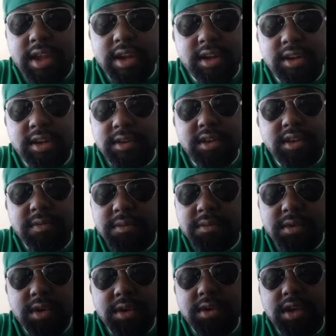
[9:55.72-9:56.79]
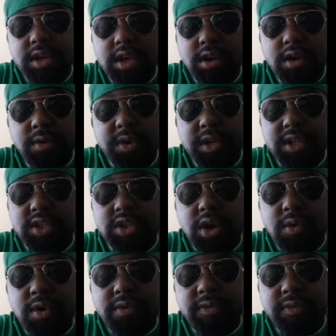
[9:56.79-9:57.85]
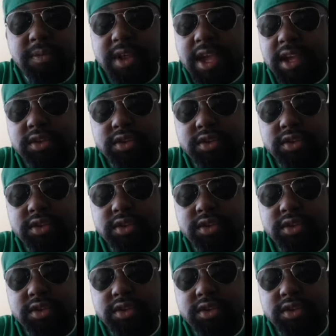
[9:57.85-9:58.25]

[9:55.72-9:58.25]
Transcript: and we just go on from there.